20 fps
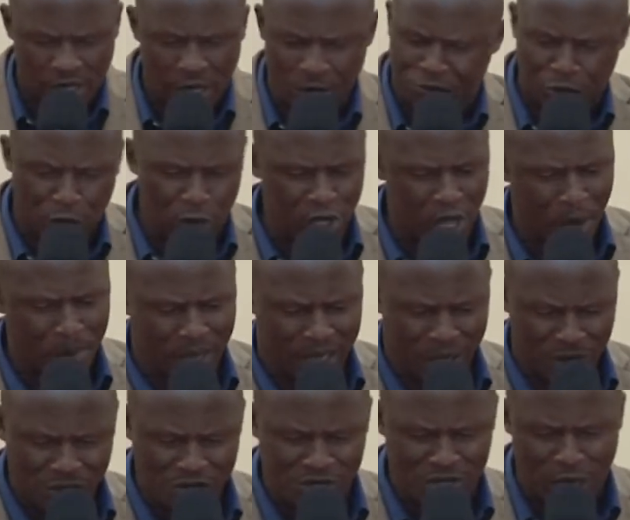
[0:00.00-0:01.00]
If you hear me,
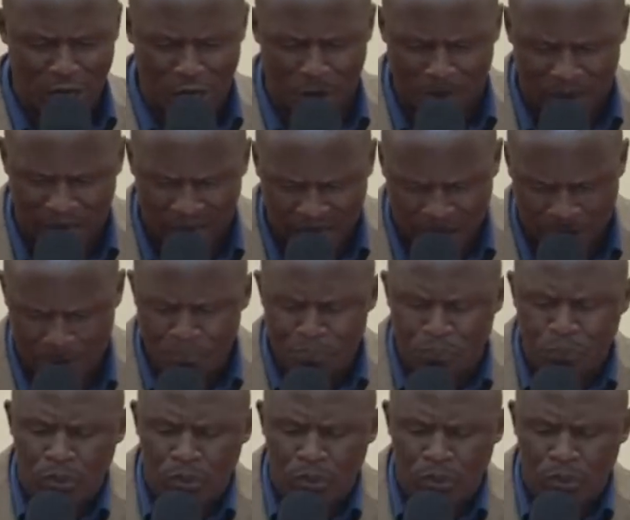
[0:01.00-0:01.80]
can you say amen?